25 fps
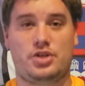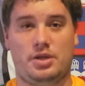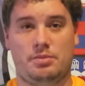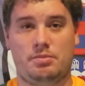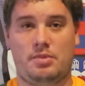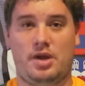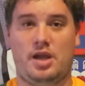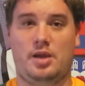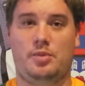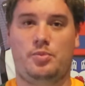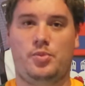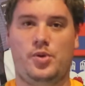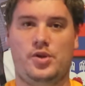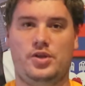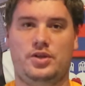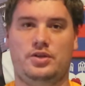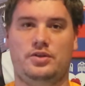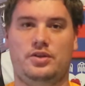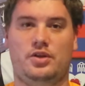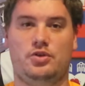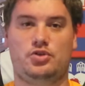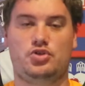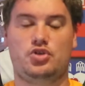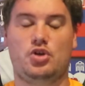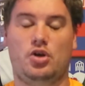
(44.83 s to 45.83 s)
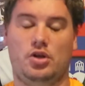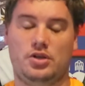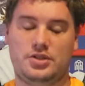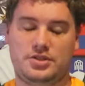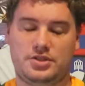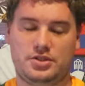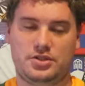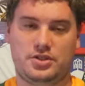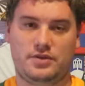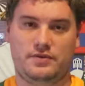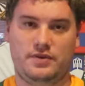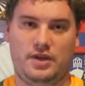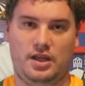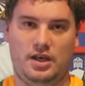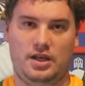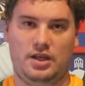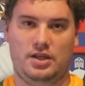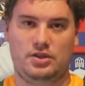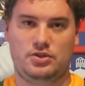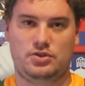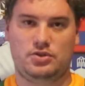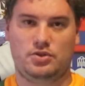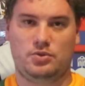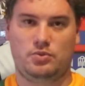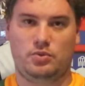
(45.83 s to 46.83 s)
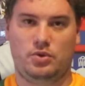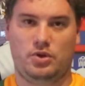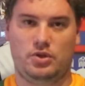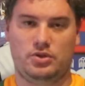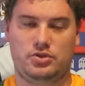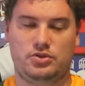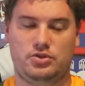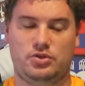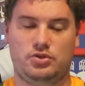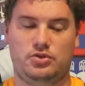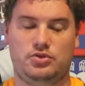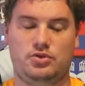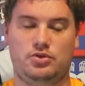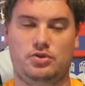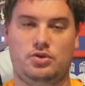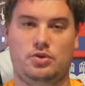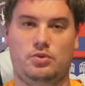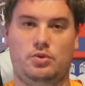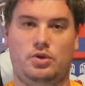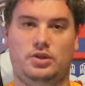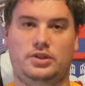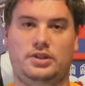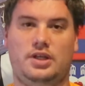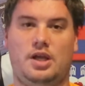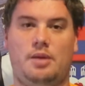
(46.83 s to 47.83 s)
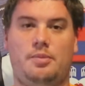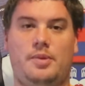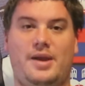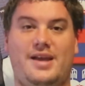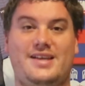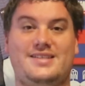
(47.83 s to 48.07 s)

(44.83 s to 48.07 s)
in my opinion, their chances of getting into to the World Cup,